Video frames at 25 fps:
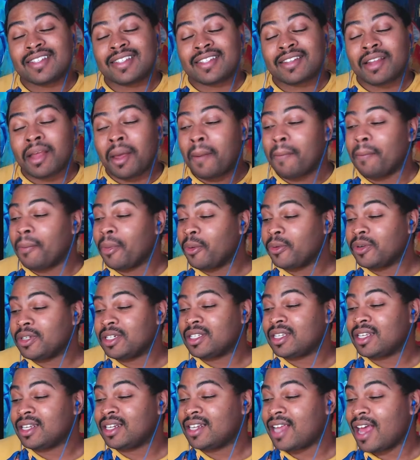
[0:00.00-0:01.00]
But we're
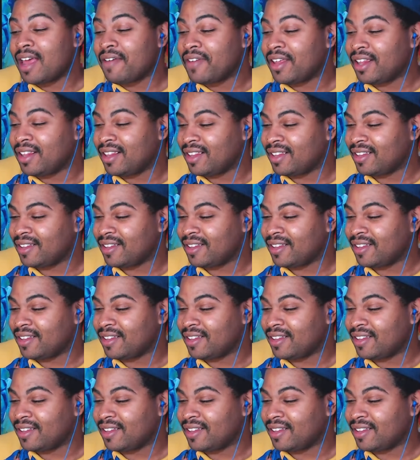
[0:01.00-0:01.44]
just going to dive in.